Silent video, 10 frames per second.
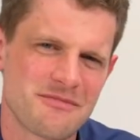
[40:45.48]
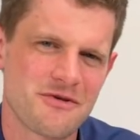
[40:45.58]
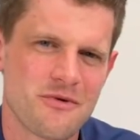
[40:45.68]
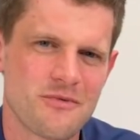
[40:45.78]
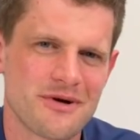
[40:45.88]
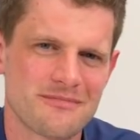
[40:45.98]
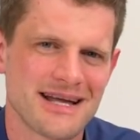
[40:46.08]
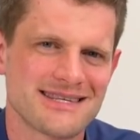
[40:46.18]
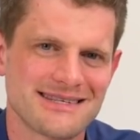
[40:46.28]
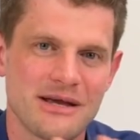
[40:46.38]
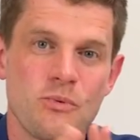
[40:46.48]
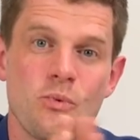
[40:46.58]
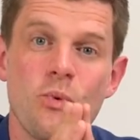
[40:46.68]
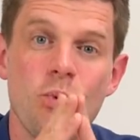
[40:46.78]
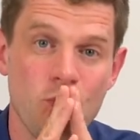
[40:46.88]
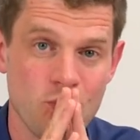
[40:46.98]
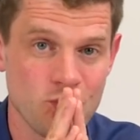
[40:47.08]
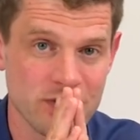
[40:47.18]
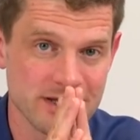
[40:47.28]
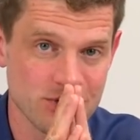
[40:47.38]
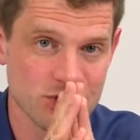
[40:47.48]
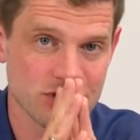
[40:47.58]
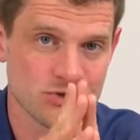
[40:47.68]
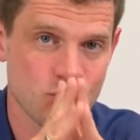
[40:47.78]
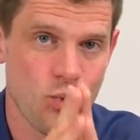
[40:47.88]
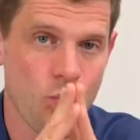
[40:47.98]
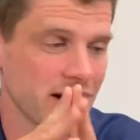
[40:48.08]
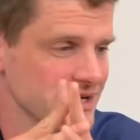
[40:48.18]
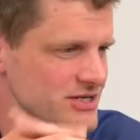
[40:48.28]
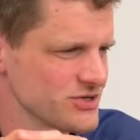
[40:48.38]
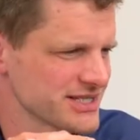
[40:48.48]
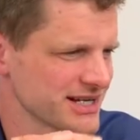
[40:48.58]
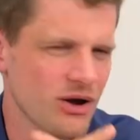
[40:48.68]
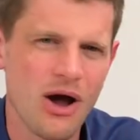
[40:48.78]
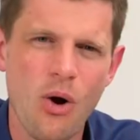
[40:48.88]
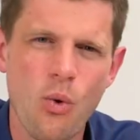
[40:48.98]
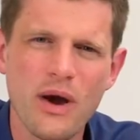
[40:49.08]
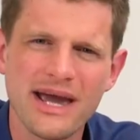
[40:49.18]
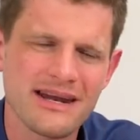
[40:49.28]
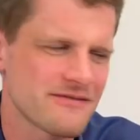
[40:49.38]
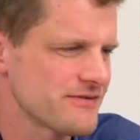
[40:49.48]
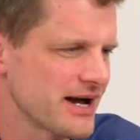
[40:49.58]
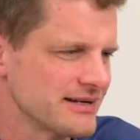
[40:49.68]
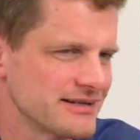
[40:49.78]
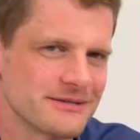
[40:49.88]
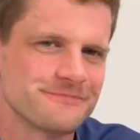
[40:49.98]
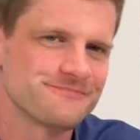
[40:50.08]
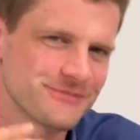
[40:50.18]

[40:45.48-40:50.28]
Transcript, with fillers: some of you uh, might say, ooh, this was quite interesting. Where can I find it?